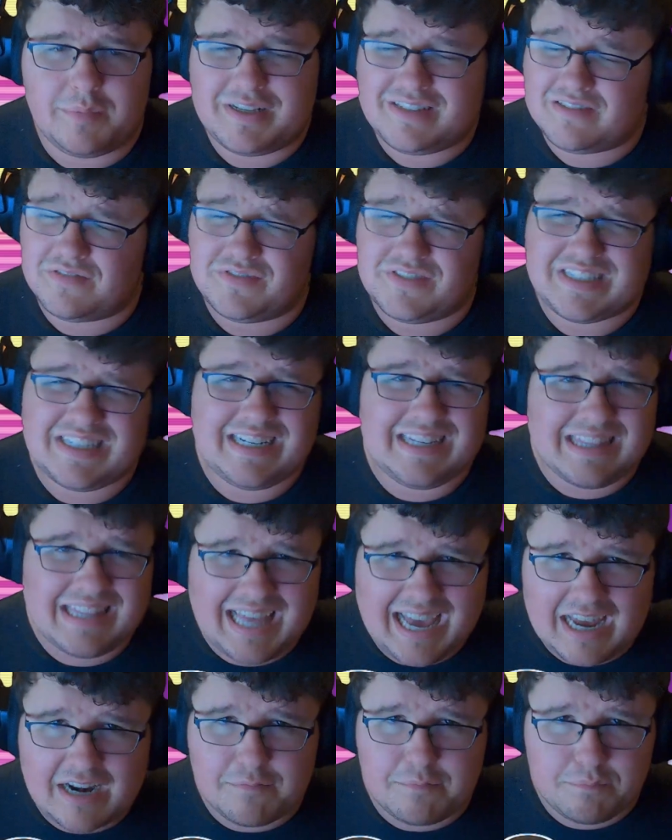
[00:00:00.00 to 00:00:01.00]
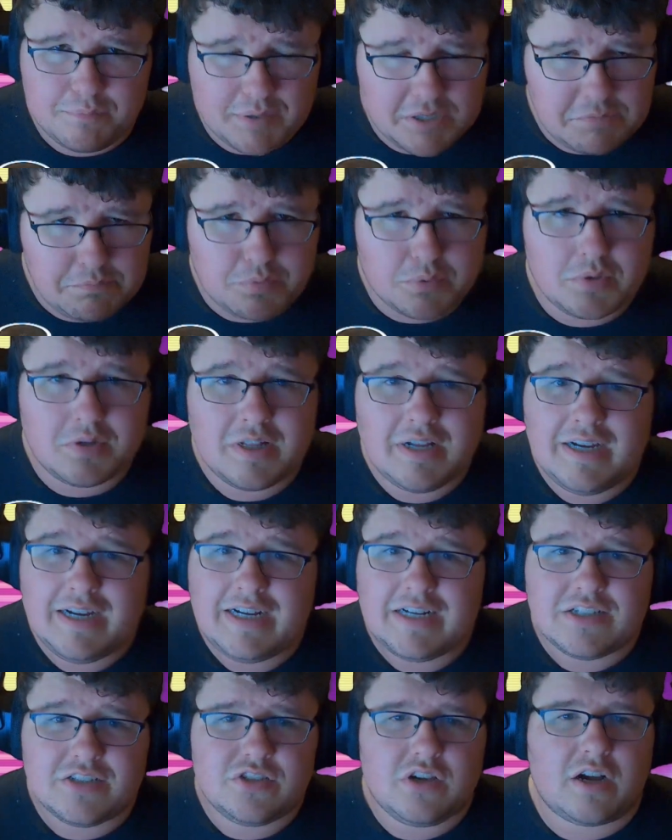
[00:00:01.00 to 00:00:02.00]
because I've seen a lot of people
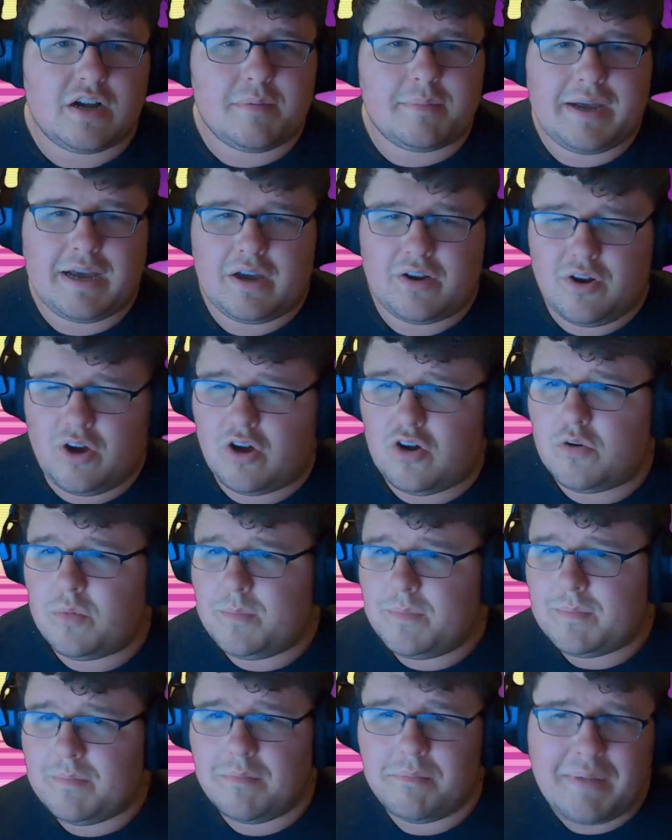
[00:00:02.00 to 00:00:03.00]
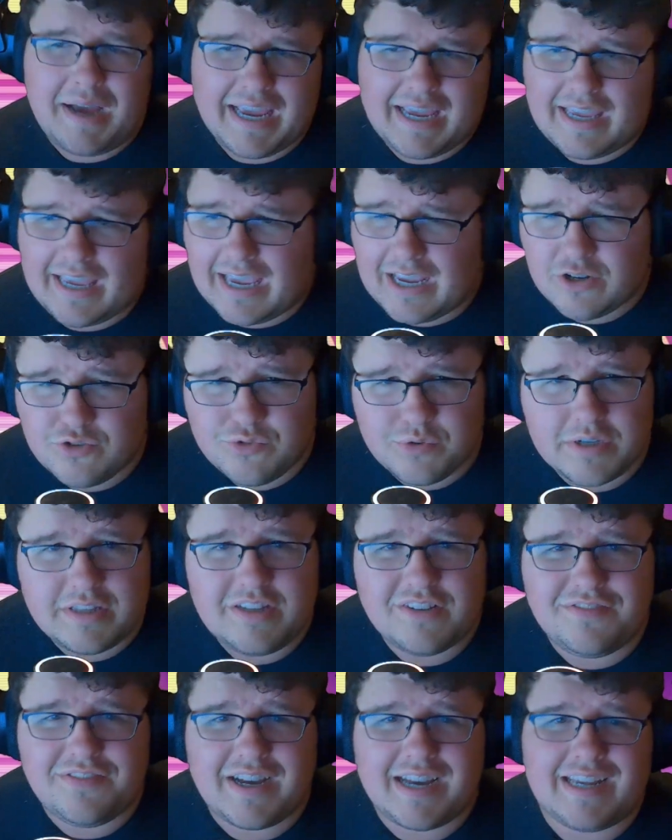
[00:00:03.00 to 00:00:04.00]
talk about, oh, my Android
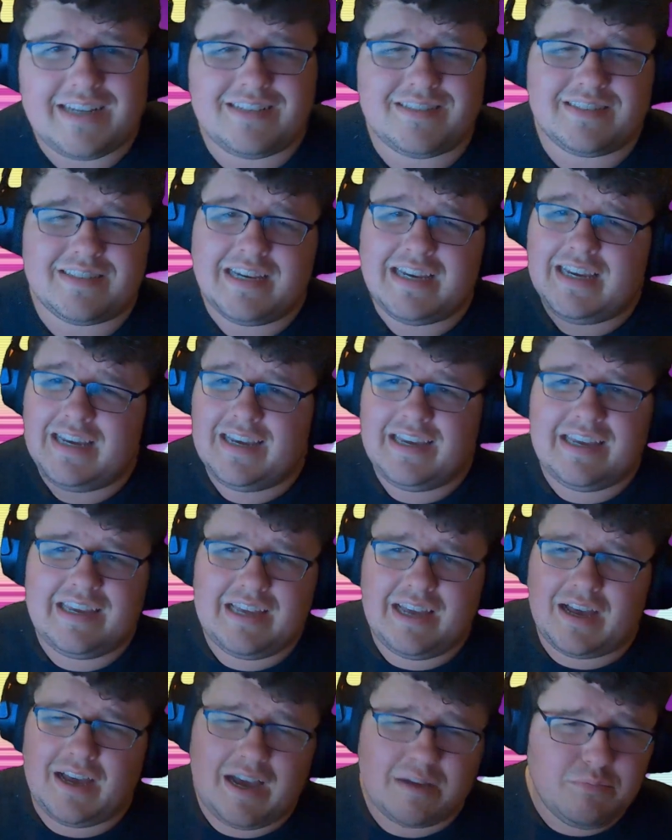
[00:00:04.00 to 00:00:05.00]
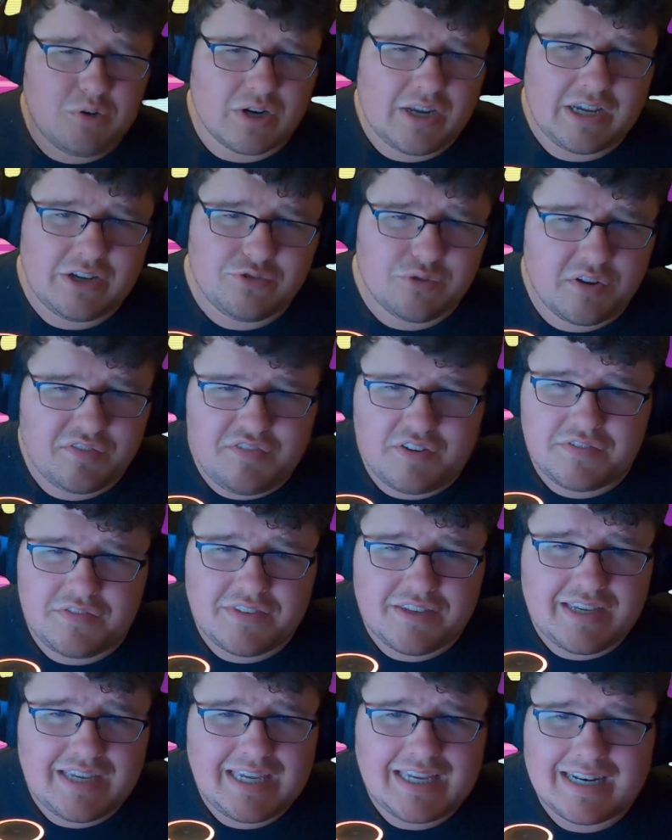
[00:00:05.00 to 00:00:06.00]
device, I'm on Android
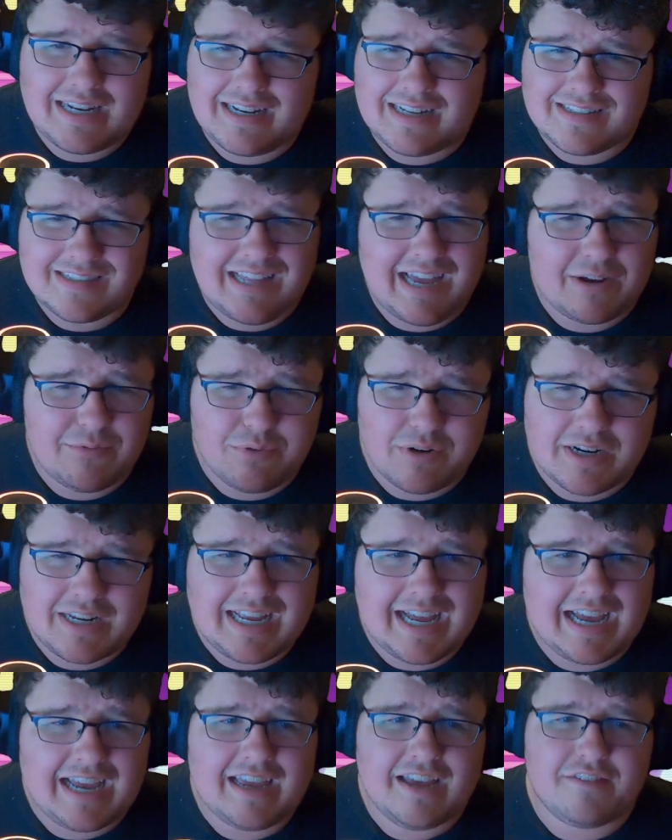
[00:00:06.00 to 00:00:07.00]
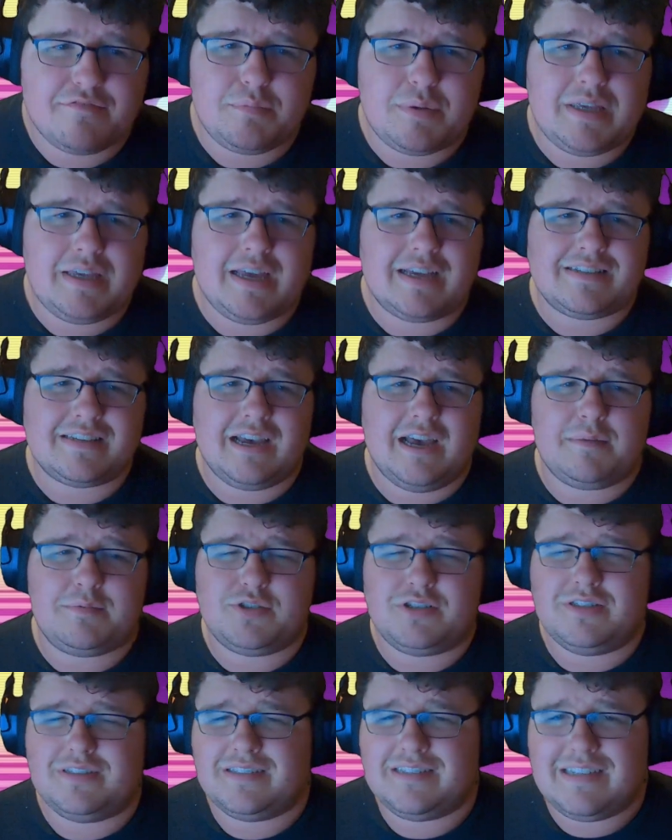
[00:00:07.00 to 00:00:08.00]
15 and it's not running high FPS
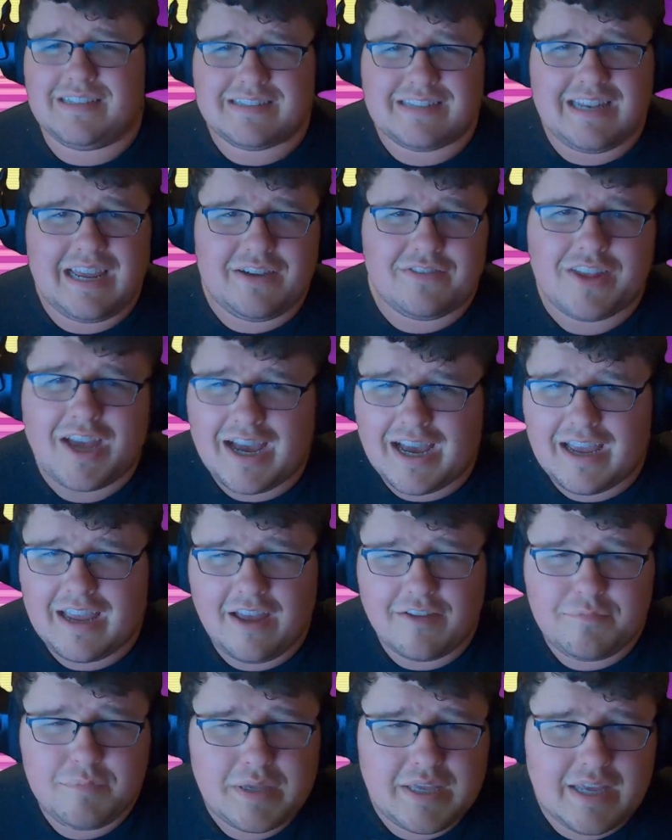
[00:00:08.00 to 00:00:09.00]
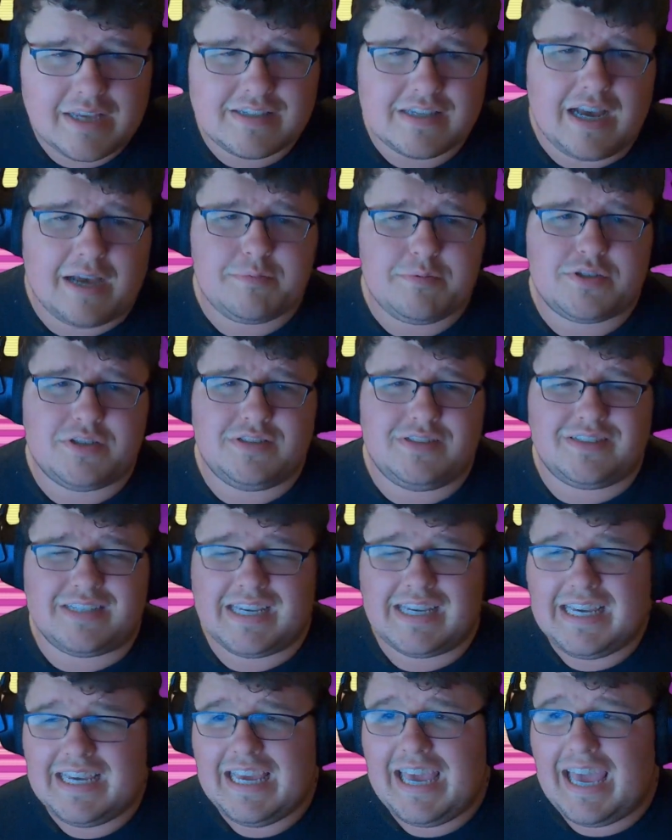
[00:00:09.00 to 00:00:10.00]
options. It doesn't have the high FPS options.
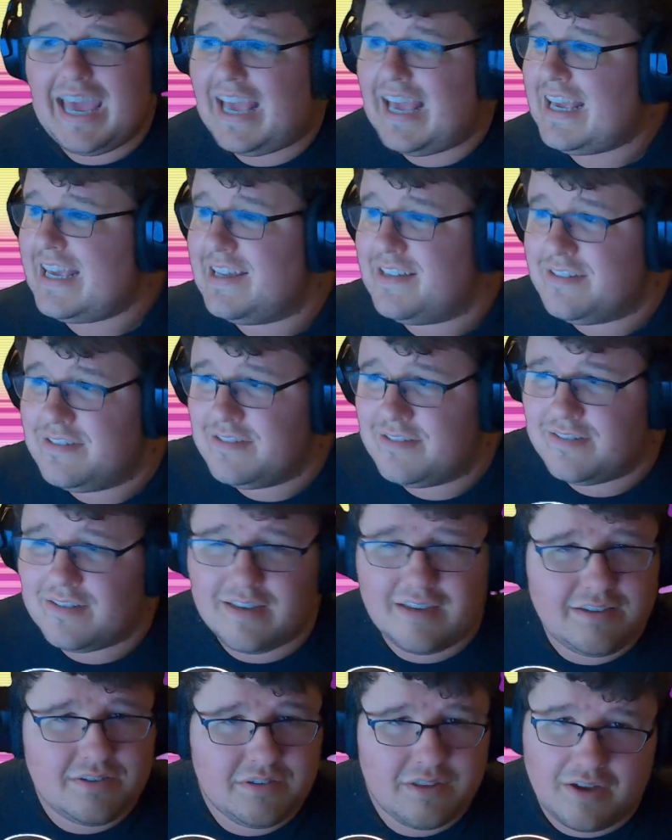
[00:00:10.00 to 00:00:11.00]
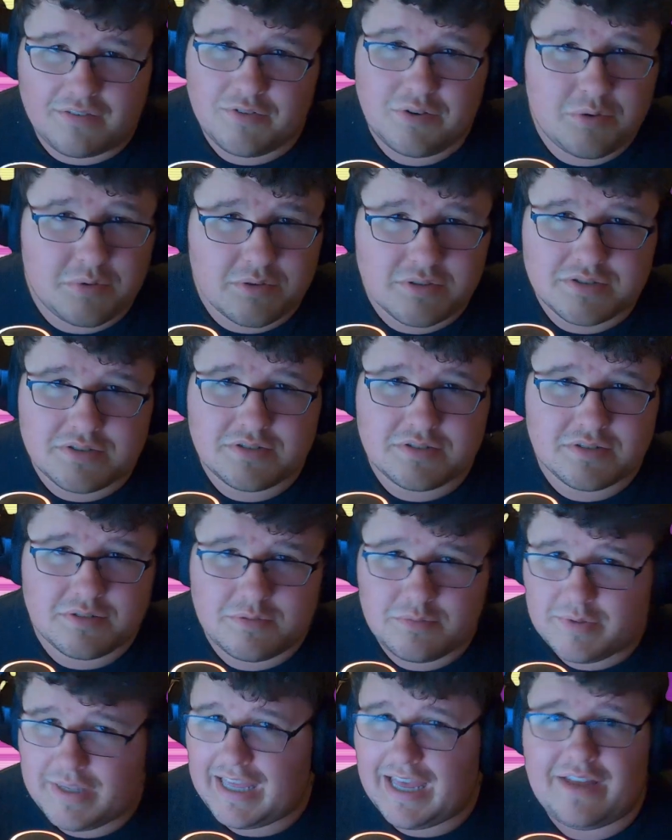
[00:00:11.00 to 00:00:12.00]
And of course,
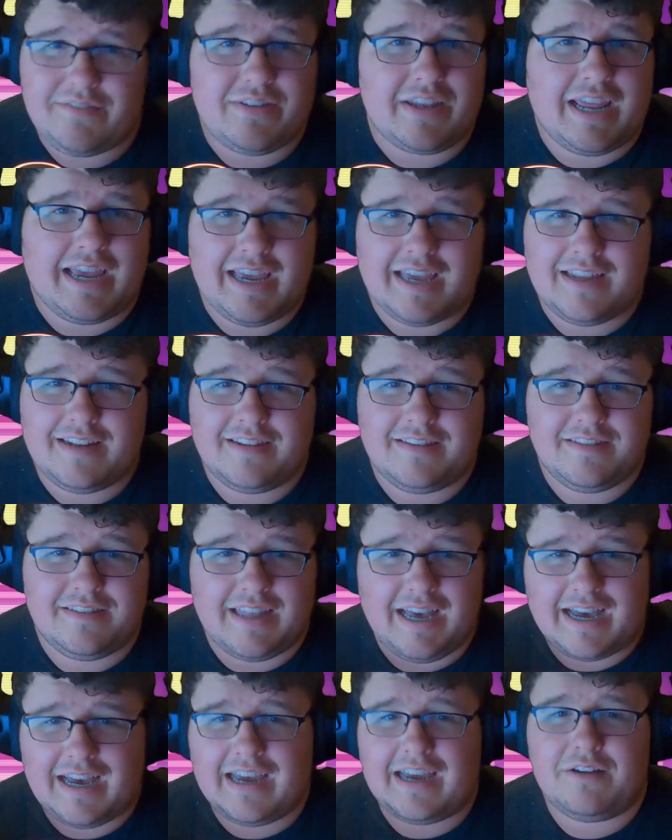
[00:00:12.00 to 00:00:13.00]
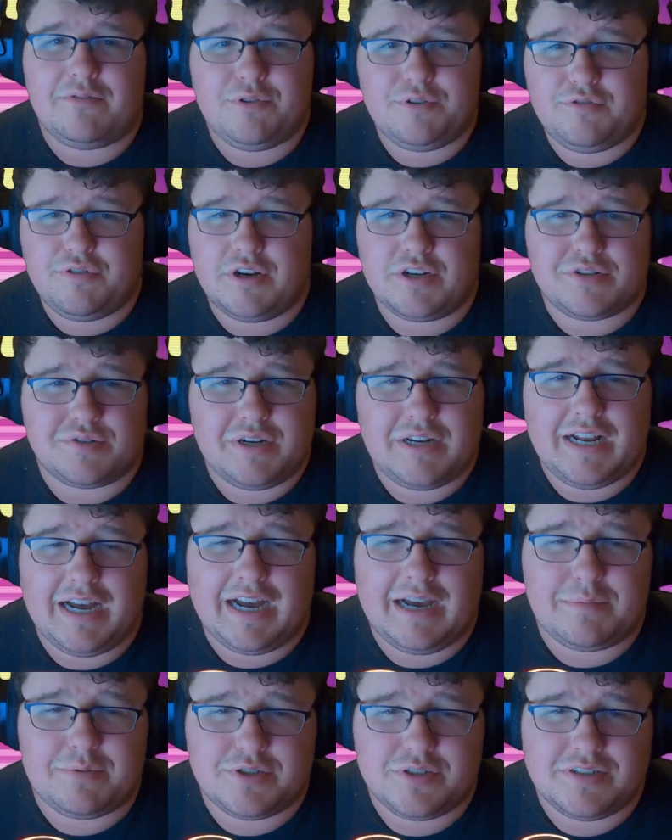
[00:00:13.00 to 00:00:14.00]
we haven't had the high refresh rate
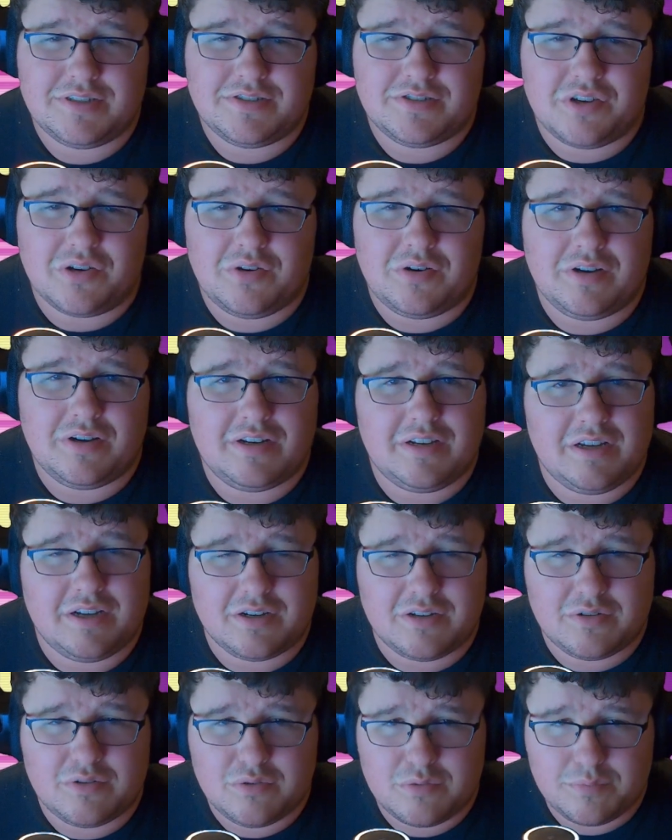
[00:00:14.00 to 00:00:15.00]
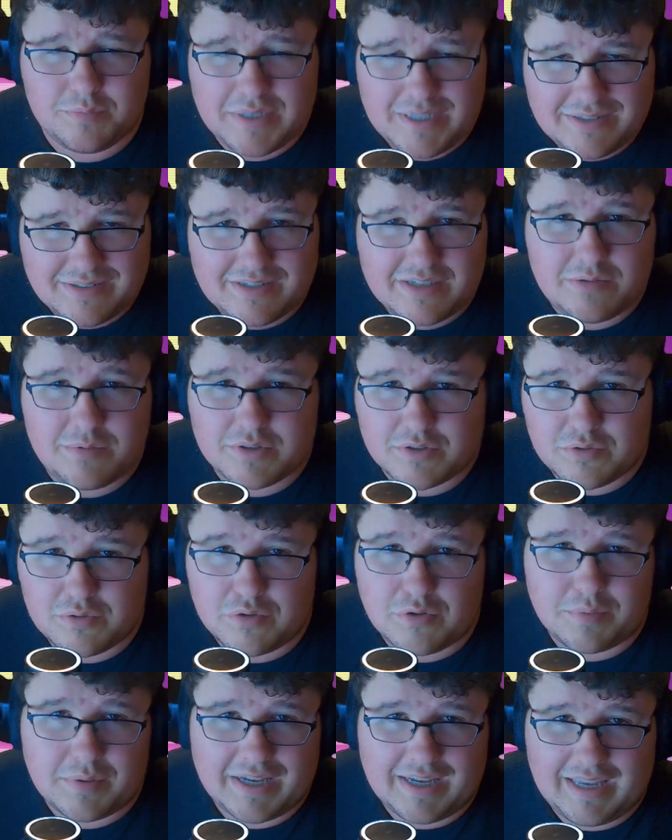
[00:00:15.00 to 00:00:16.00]
options on PC with
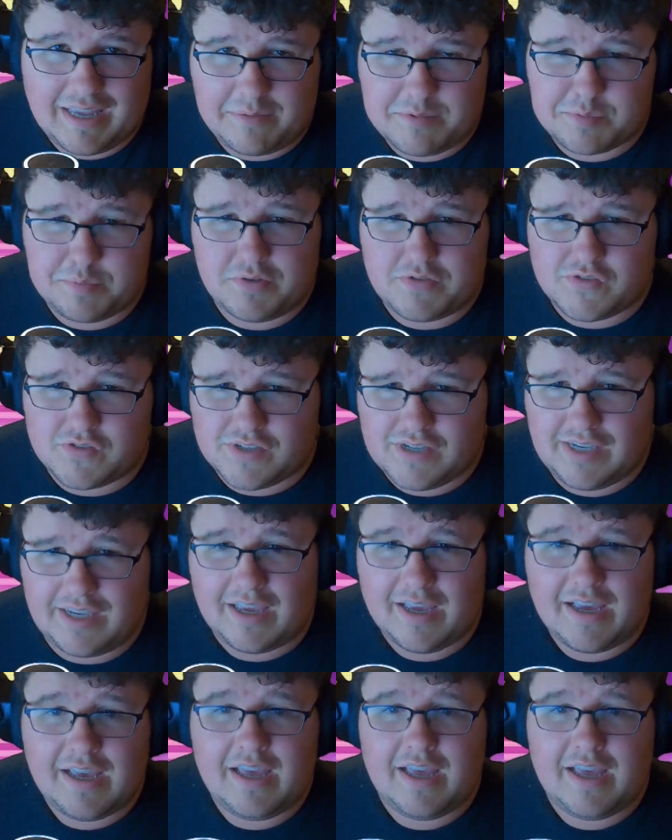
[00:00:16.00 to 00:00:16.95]
Google Play Games PC.